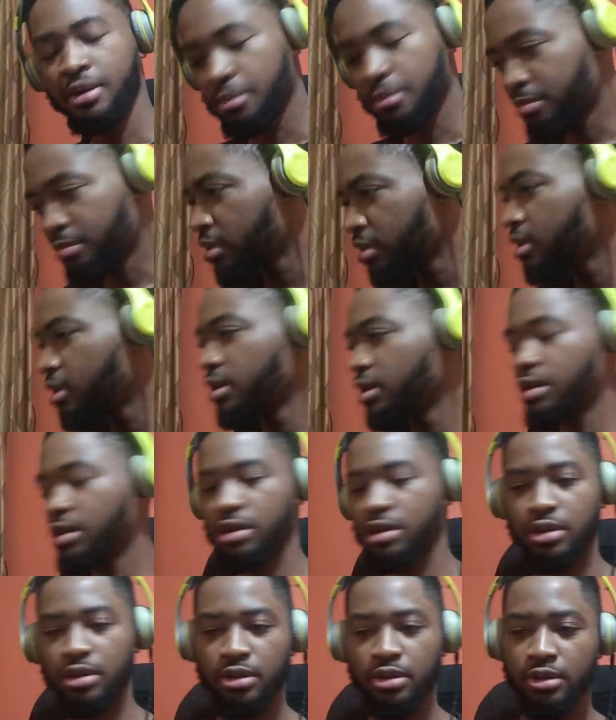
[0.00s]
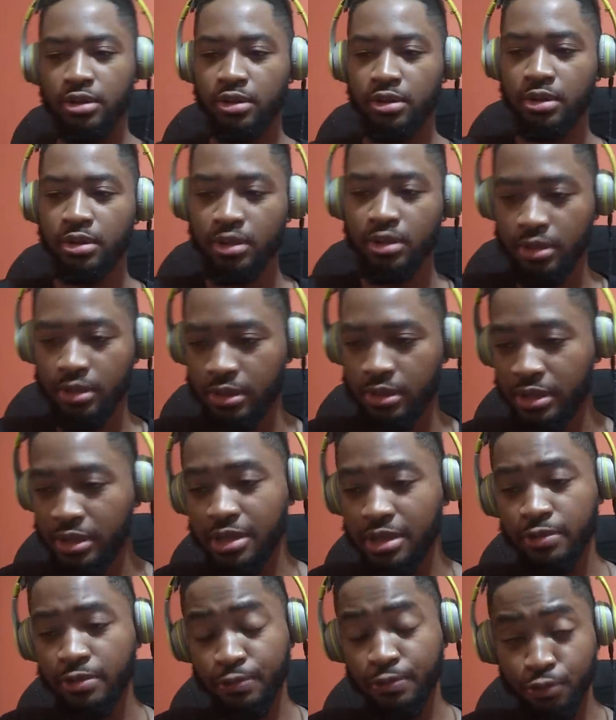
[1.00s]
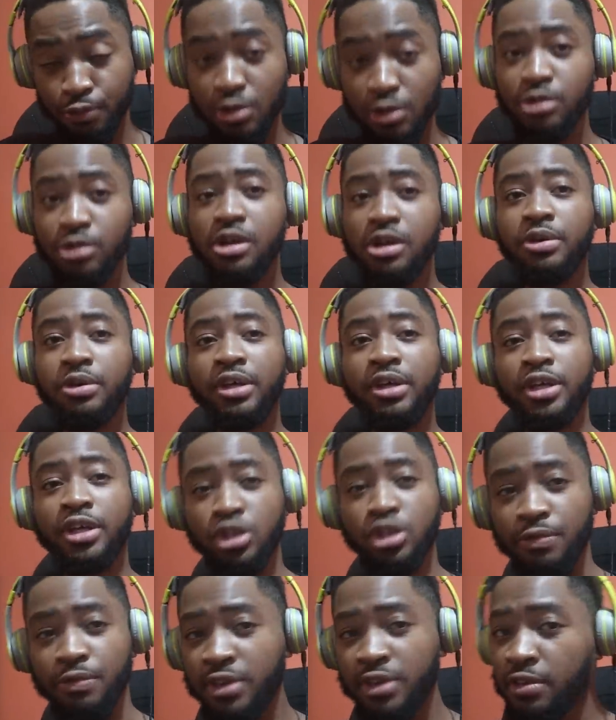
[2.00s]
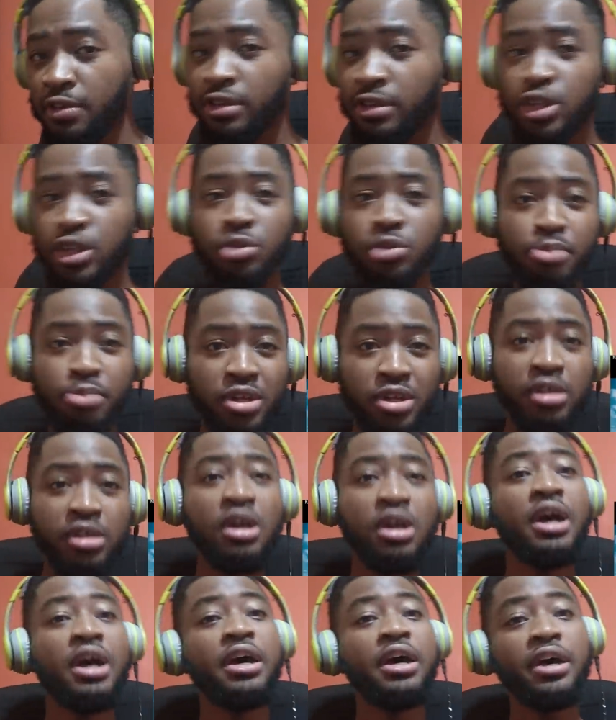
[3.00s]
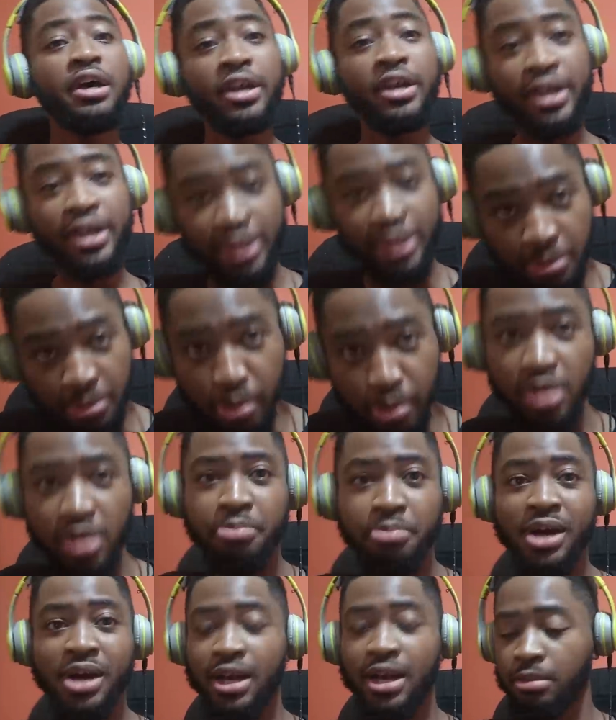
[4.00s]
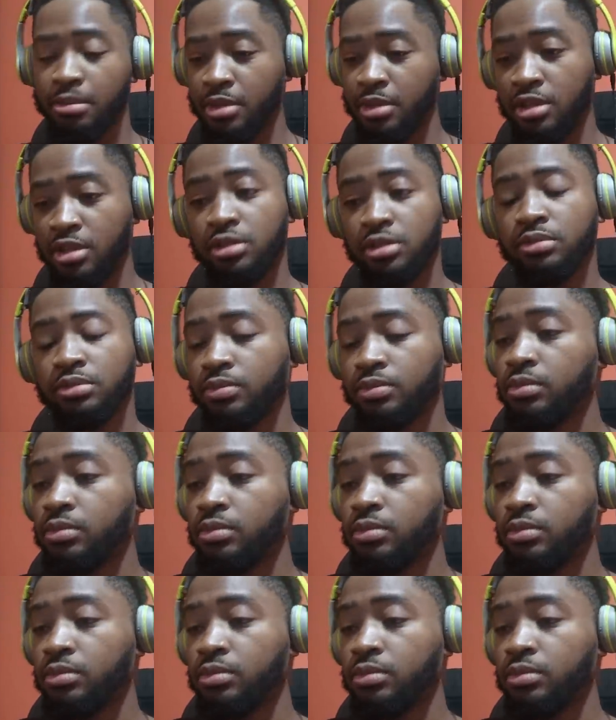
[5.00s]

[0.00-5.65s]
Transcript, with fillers: Bro, you fool around and get, get, get your body in a body bag, man.